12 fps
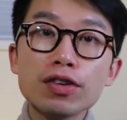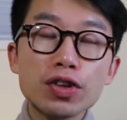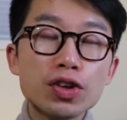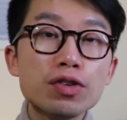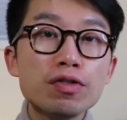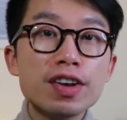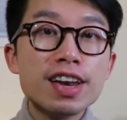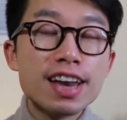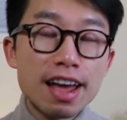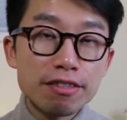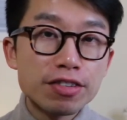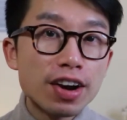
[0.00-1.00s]
you've
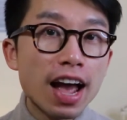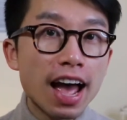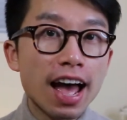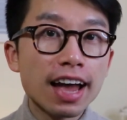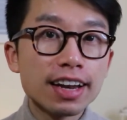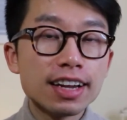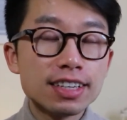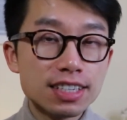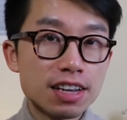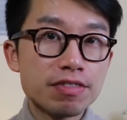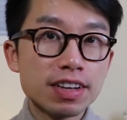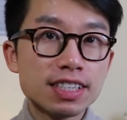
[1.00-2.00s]
never had a
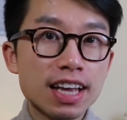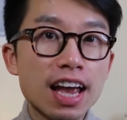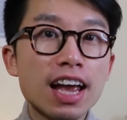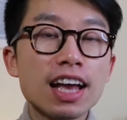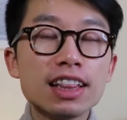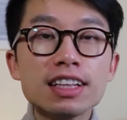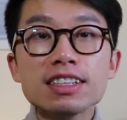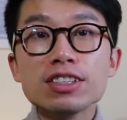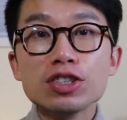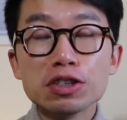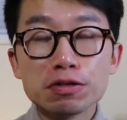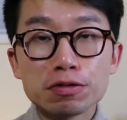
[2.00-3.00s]
TFSA and this
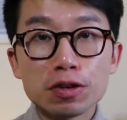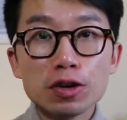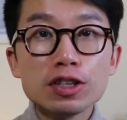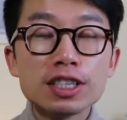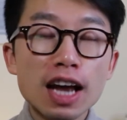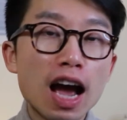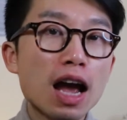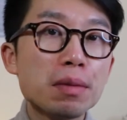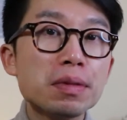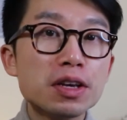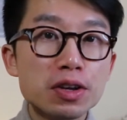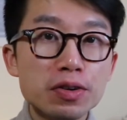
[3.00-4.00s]
is your first time
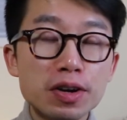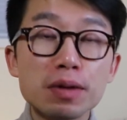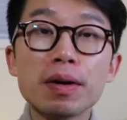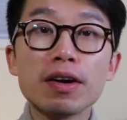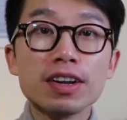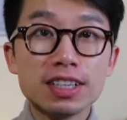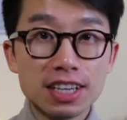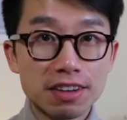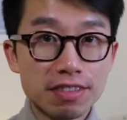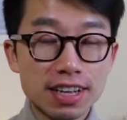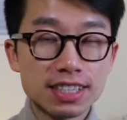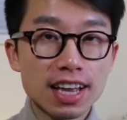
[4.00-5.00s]
hearing about a
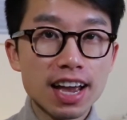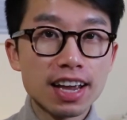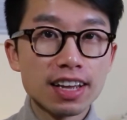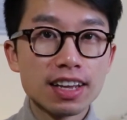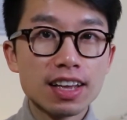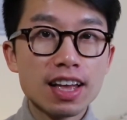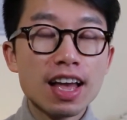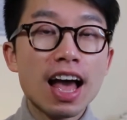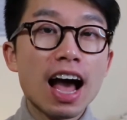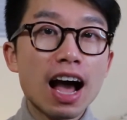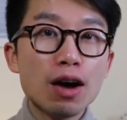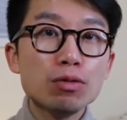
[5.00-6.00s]
TFSA?
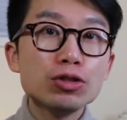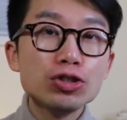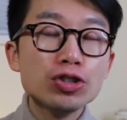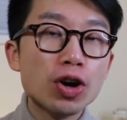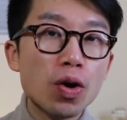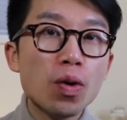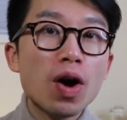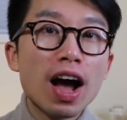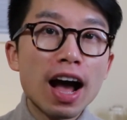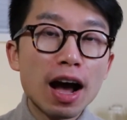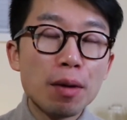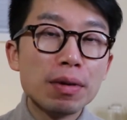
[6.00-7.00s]
How would you know
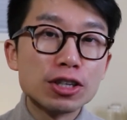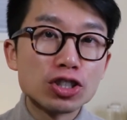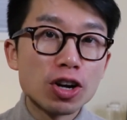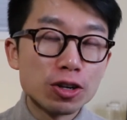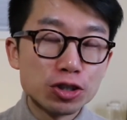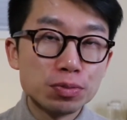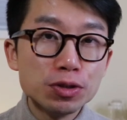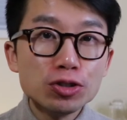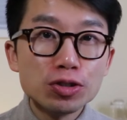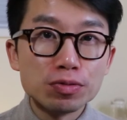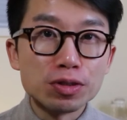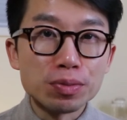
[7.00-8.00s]
how much
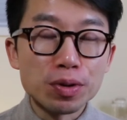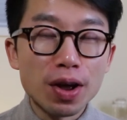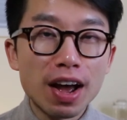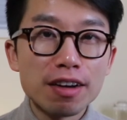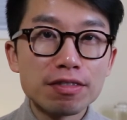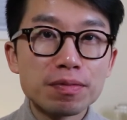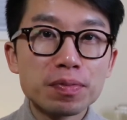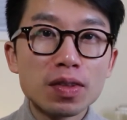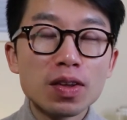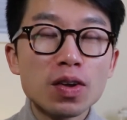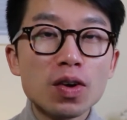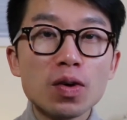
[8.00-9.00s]
contribution room you have?
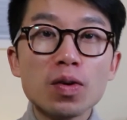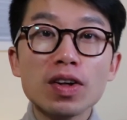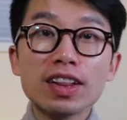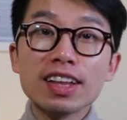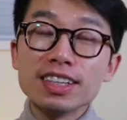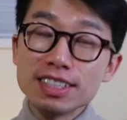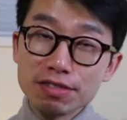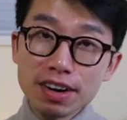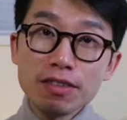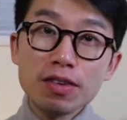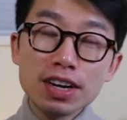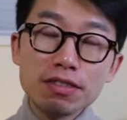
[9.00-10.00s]
Well, it's
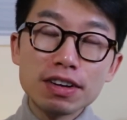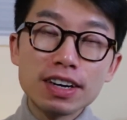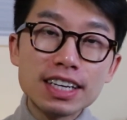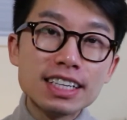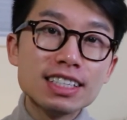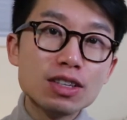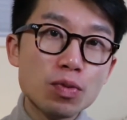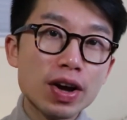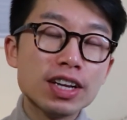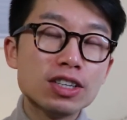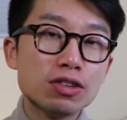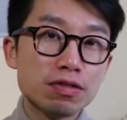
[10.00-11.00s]
one very easy
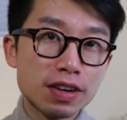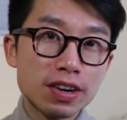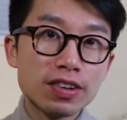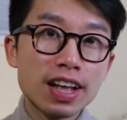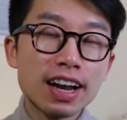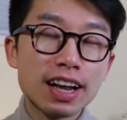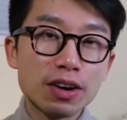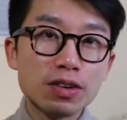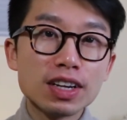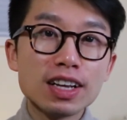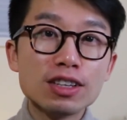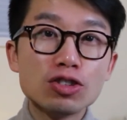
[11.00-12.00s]
way to figure that out
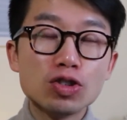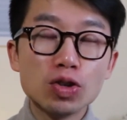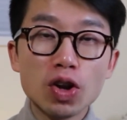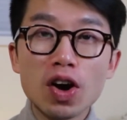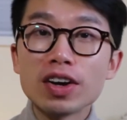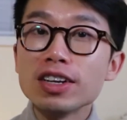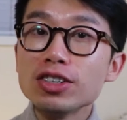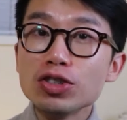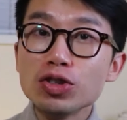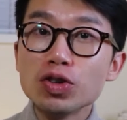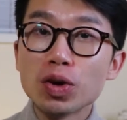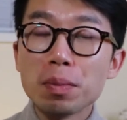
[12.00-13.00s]
is to log
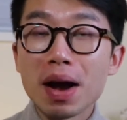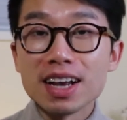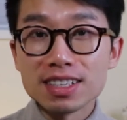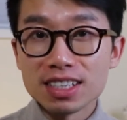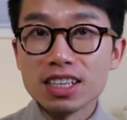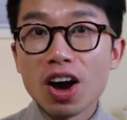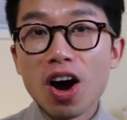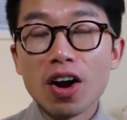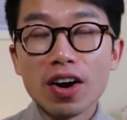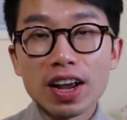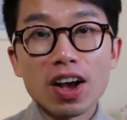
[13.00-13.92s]
into your My CRA